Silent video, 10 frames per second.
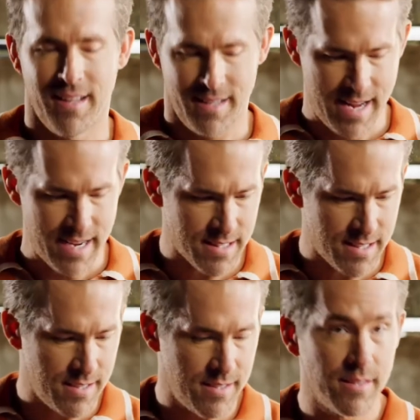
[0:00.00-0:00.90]
if the judge
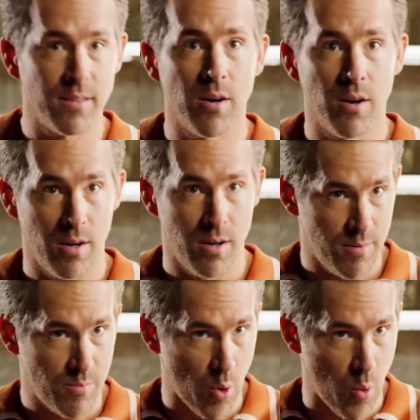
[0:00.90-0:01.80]
finds merit in the
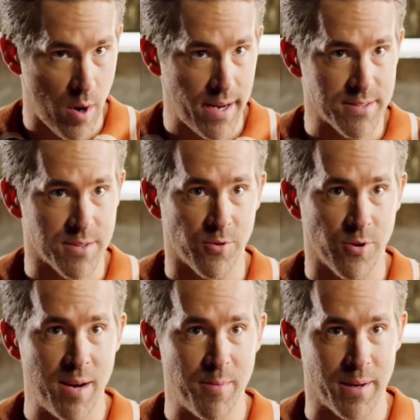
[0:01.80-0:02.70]
defamation claim.
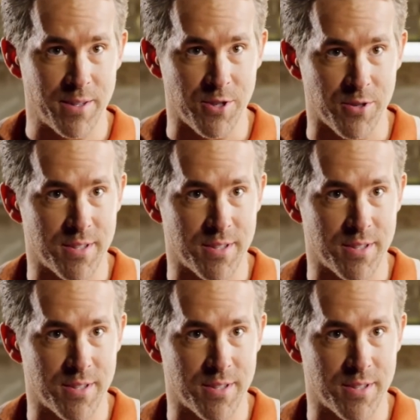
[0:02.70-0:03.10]
And we